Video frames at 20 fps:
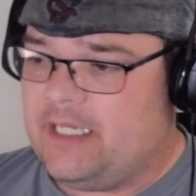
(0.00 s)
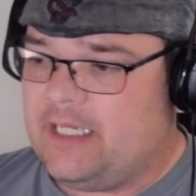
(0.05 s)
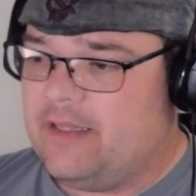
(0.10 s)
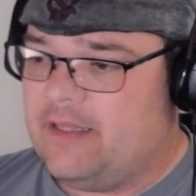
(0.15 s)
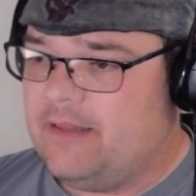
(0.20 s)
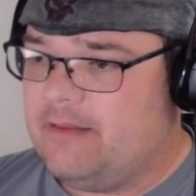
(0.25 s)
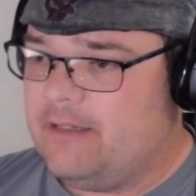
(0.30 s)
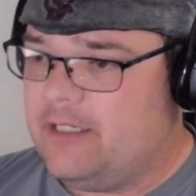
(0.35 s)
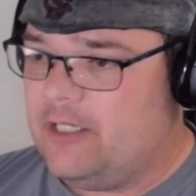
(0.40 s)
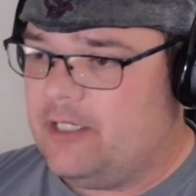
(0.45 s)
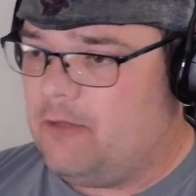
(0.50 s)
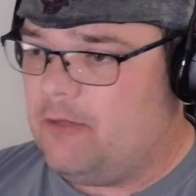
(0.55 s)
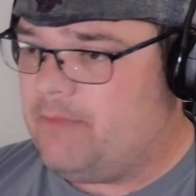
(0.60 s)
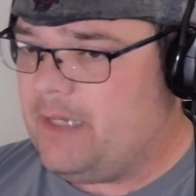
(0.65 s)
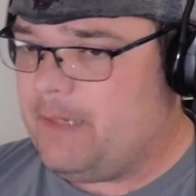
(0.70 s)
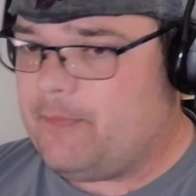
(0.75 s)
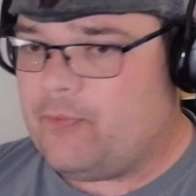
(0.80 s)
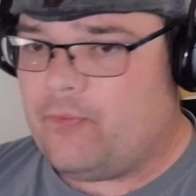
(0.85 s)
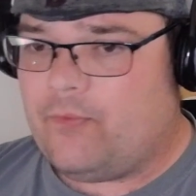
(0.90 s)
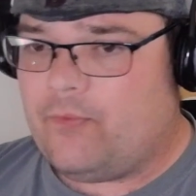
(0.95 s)
and
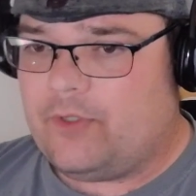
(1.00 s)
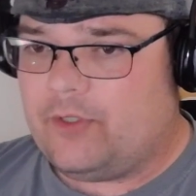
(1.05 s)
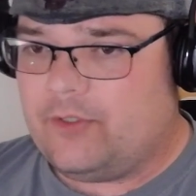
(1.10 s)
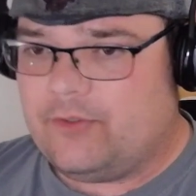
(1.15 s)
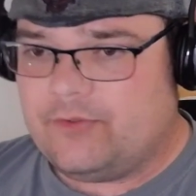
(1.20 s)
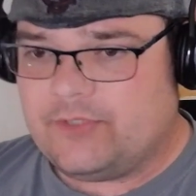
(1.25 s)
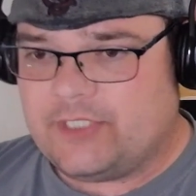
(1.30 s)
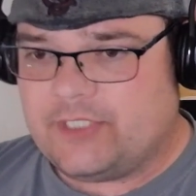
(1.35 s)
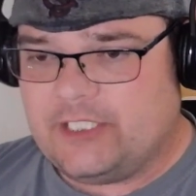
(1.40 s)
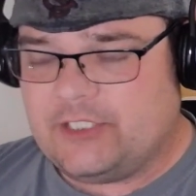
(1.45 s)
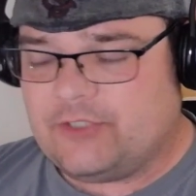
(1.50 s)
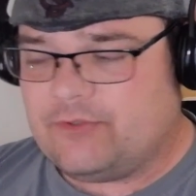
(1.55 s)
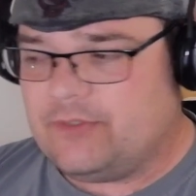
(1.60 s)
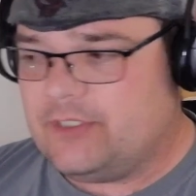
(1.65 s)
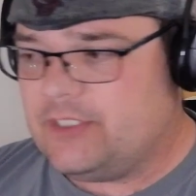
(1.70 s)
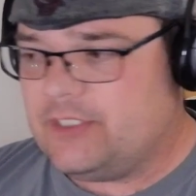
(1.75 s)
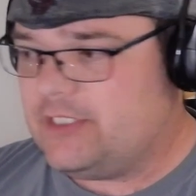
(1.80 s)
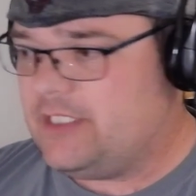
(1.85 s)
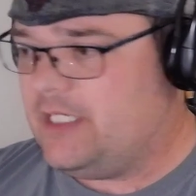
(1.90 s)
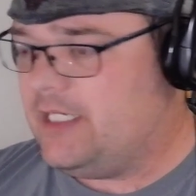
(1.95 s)
people would lose
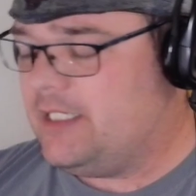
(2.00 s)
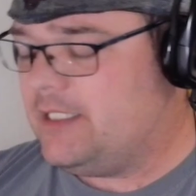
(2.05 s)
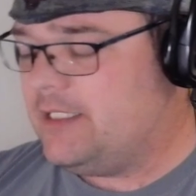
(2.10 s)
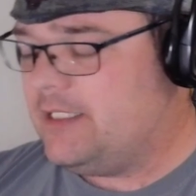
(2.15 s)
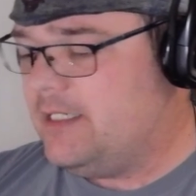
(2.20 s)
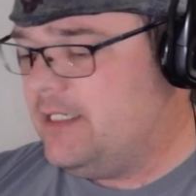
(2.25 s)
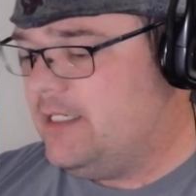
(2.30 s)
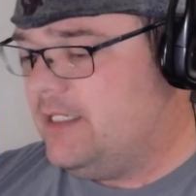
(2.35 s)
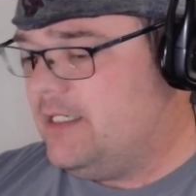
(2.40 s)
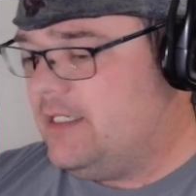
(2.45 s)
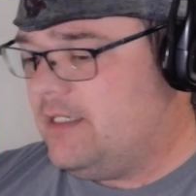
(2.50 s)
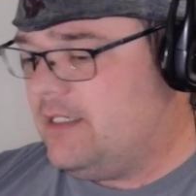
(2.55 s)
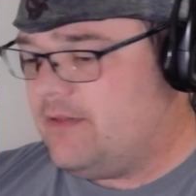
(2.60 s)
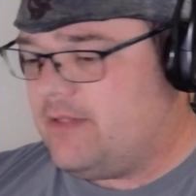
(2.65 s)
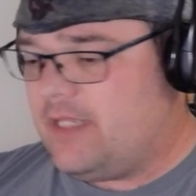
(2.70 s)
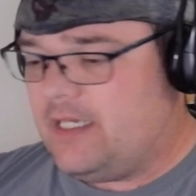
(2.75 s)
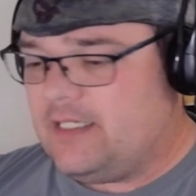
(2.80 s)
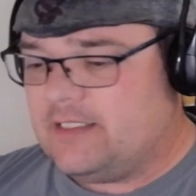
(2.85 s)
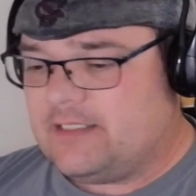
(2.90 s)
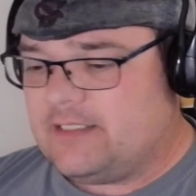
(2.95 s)
interest and
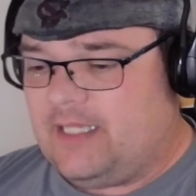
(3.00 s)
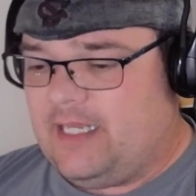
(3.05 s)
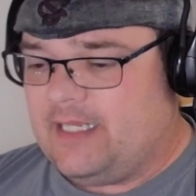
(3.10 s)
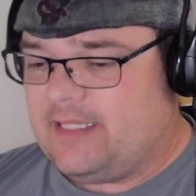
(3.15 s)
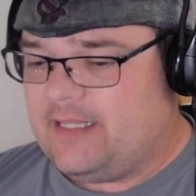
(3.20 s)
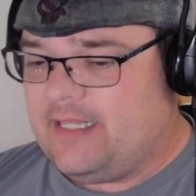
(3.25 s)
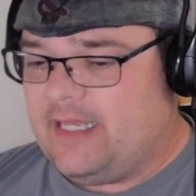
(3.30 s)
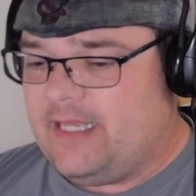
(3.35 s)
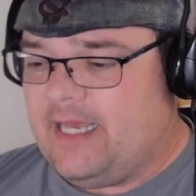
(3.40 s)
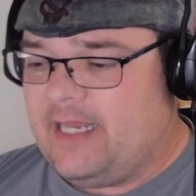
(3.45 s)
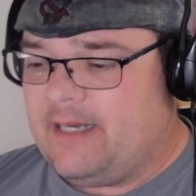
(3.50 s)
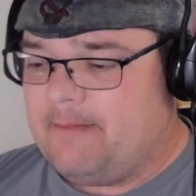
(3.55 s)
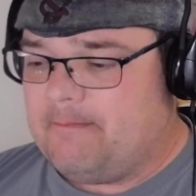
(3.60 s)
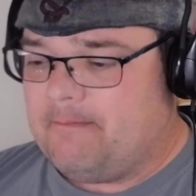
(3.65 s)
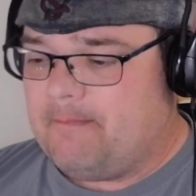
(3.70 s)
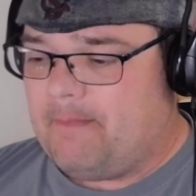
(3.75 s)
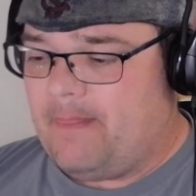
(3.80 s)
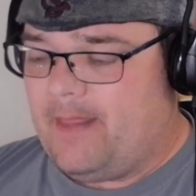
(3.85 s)
things like that.